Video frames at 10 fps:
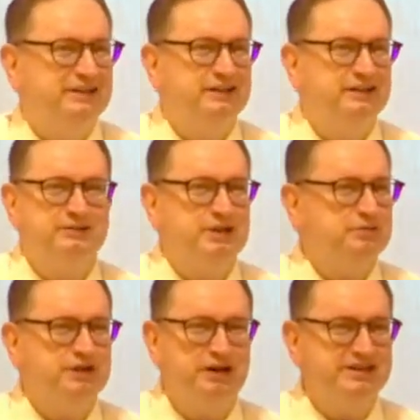There's
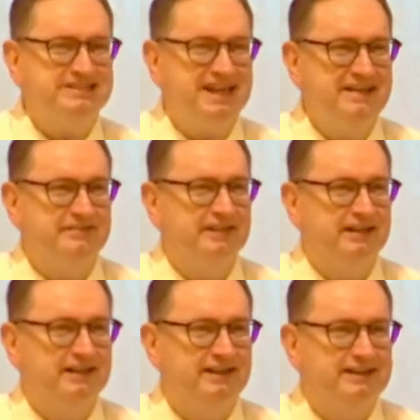no
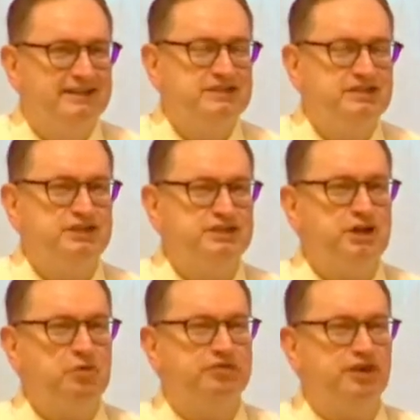37. Does it
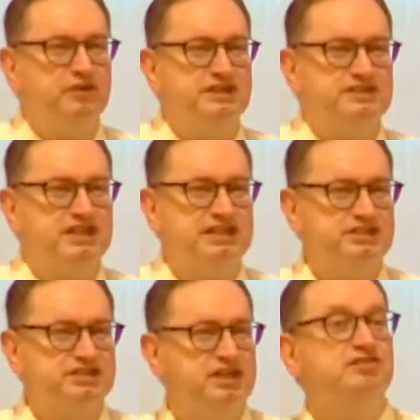just go
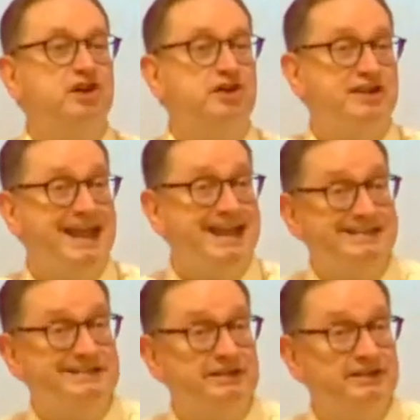36, then
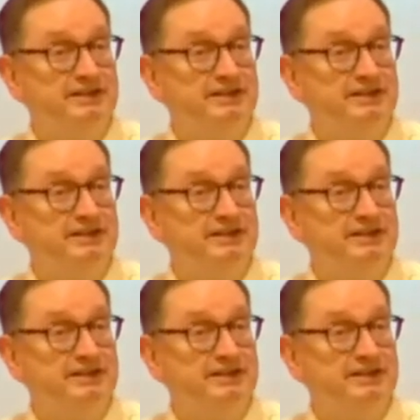38?